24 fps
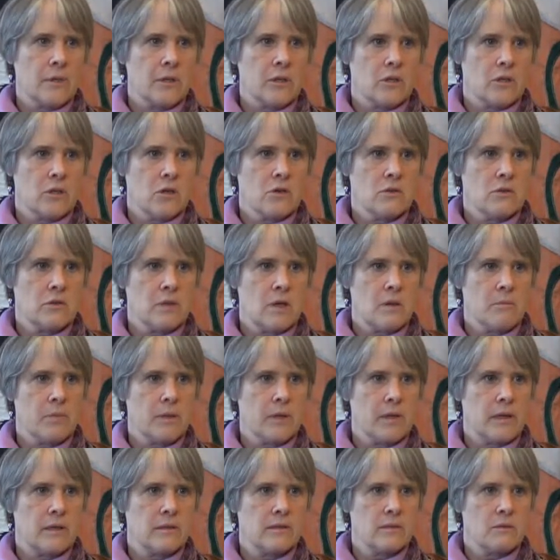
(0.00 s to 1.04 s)
to go
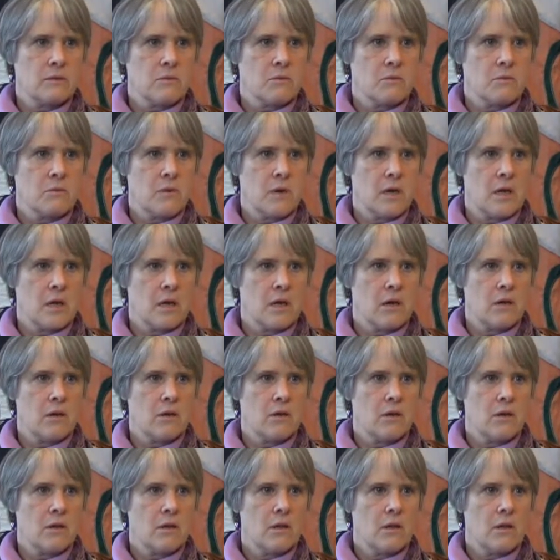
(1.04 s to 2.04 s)
someplace where